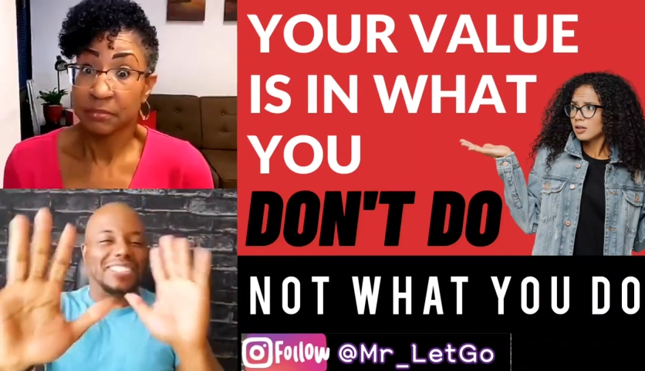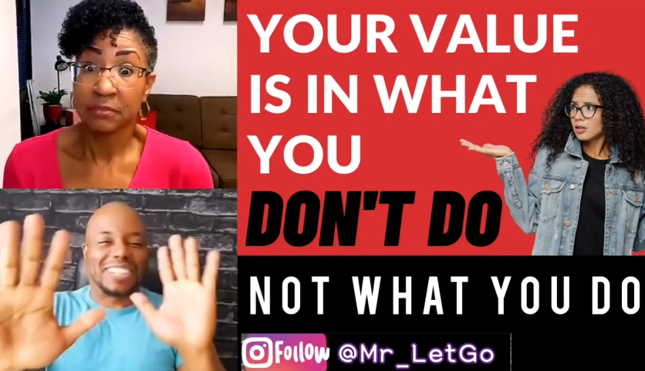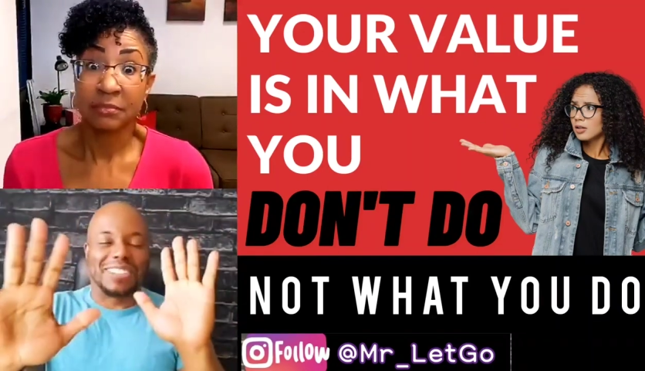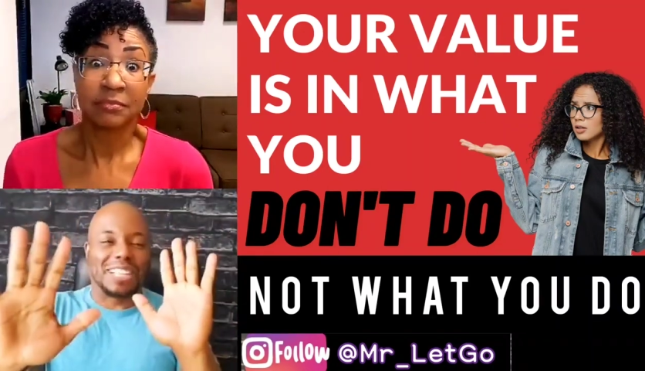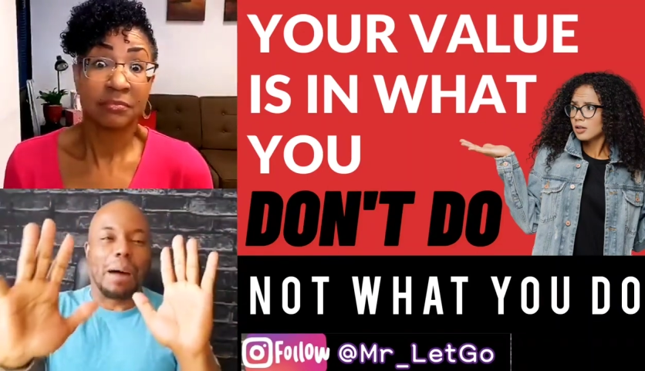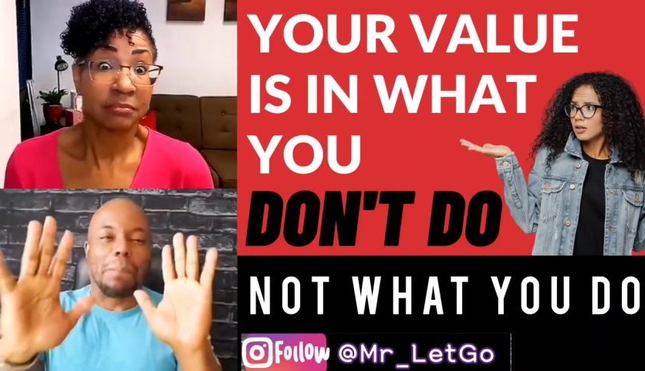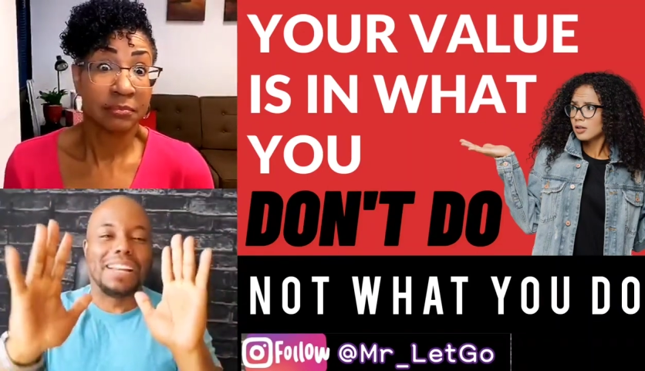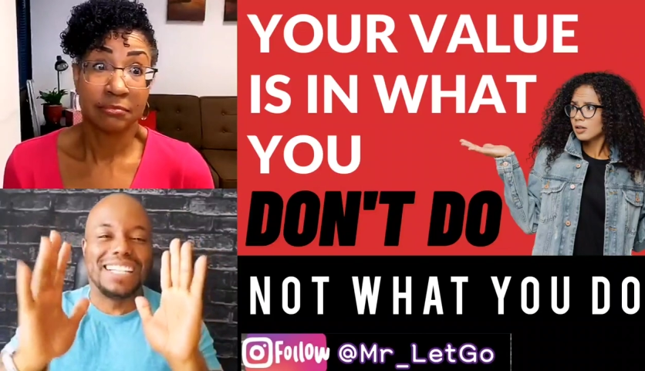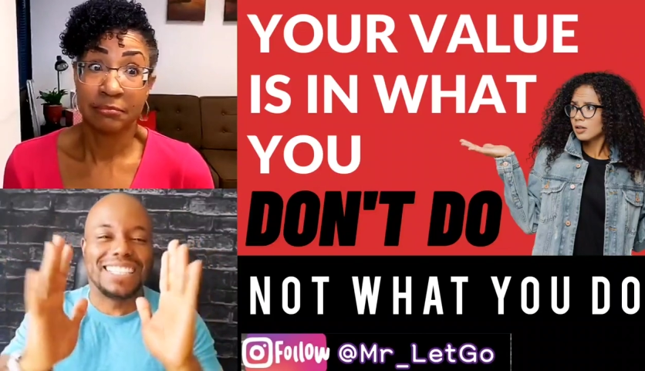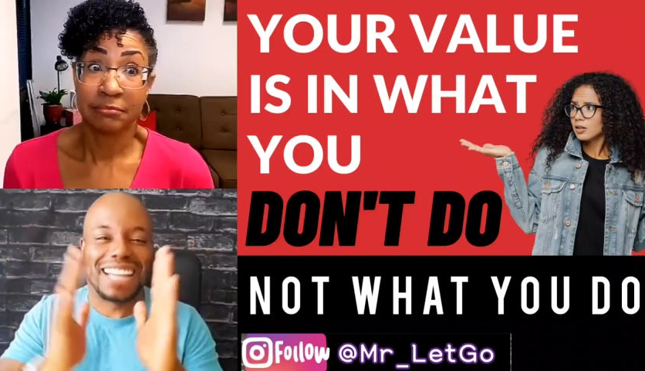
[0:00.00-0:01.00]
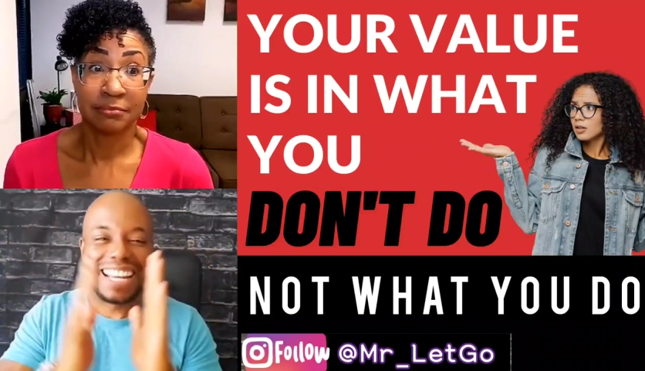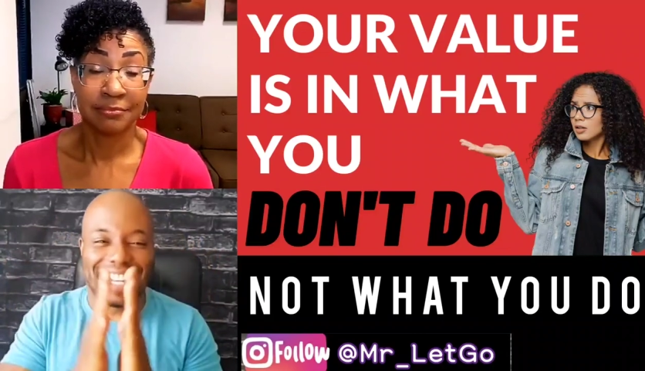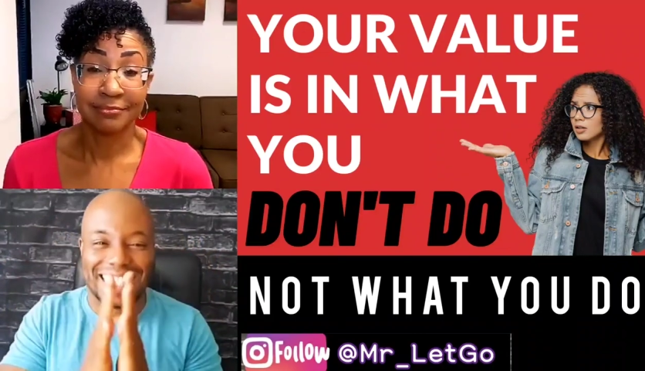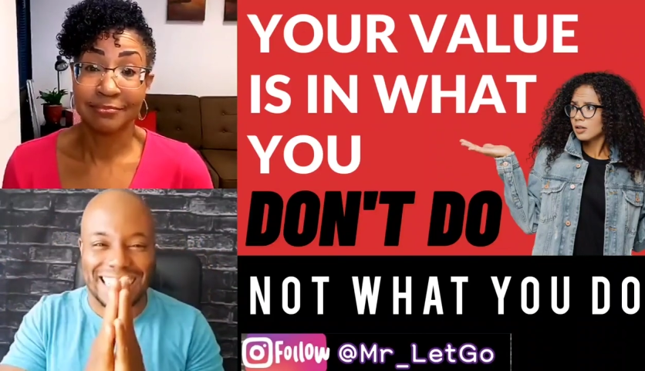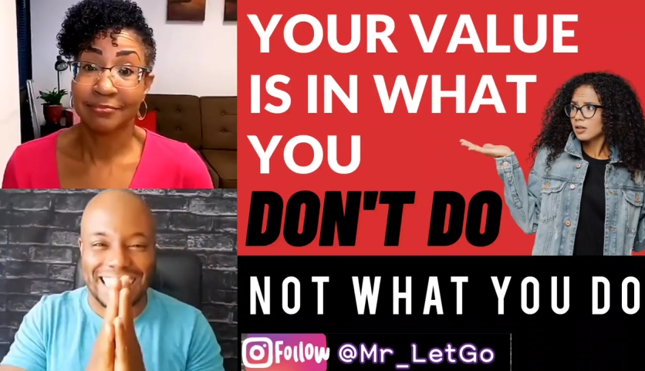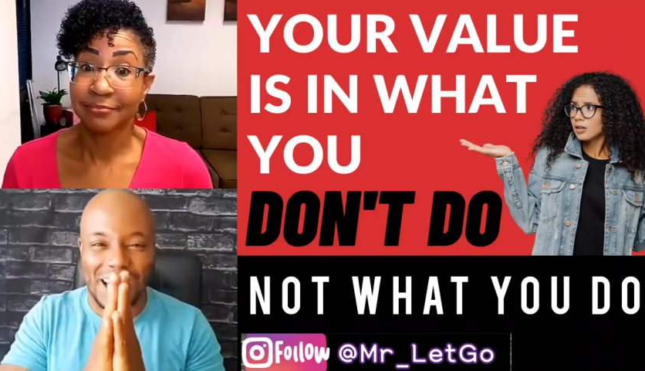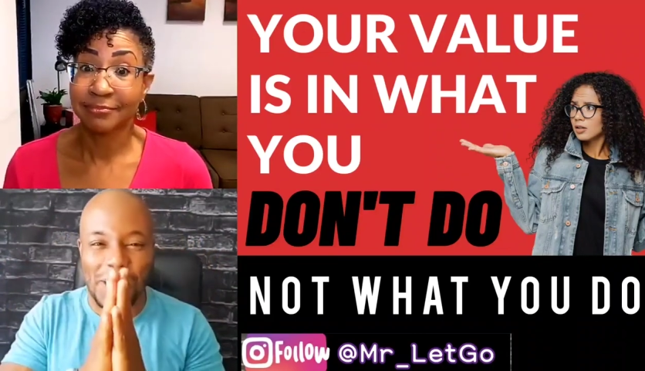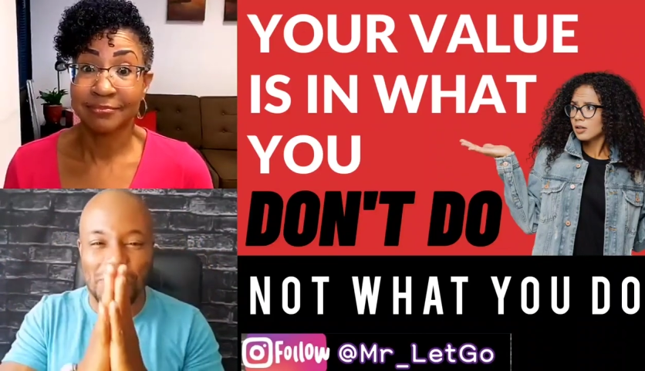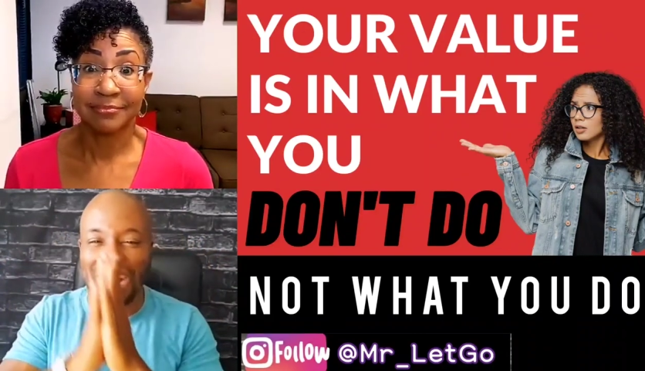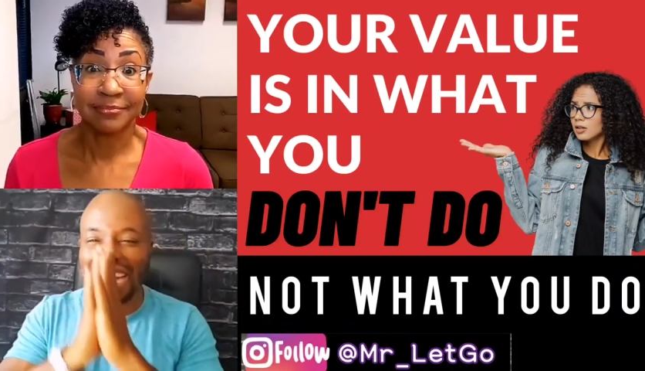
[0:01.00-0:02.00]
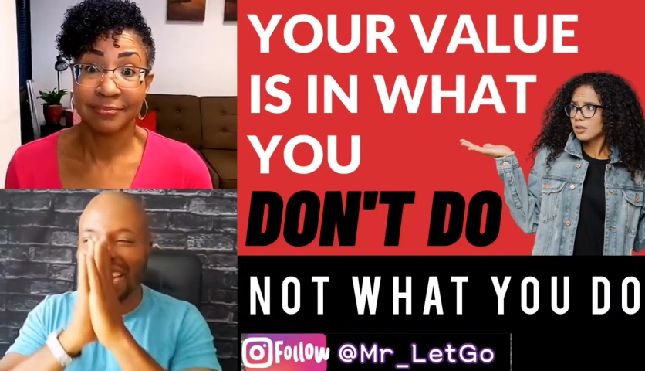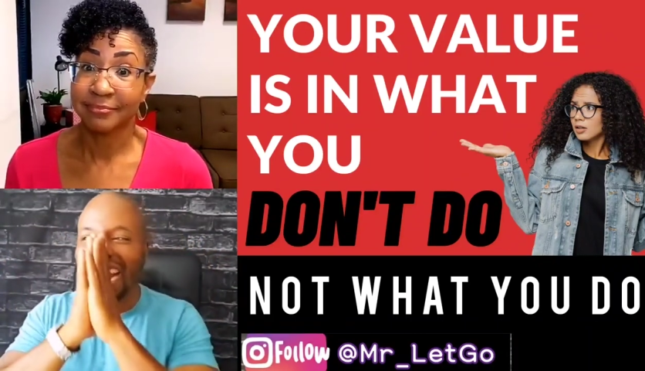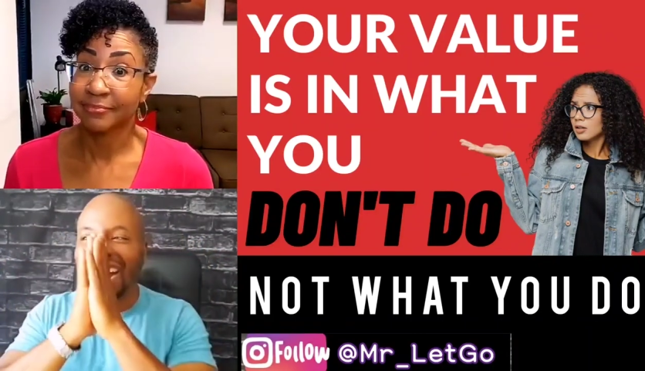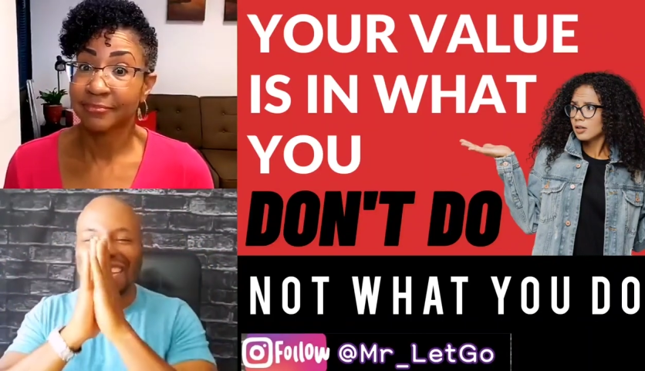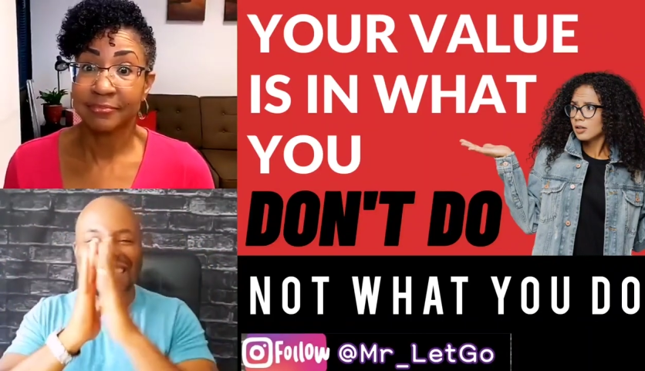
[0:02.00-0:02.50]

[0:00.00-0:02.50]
Speaker 1: stop, stop. Please say that again. Oh my God.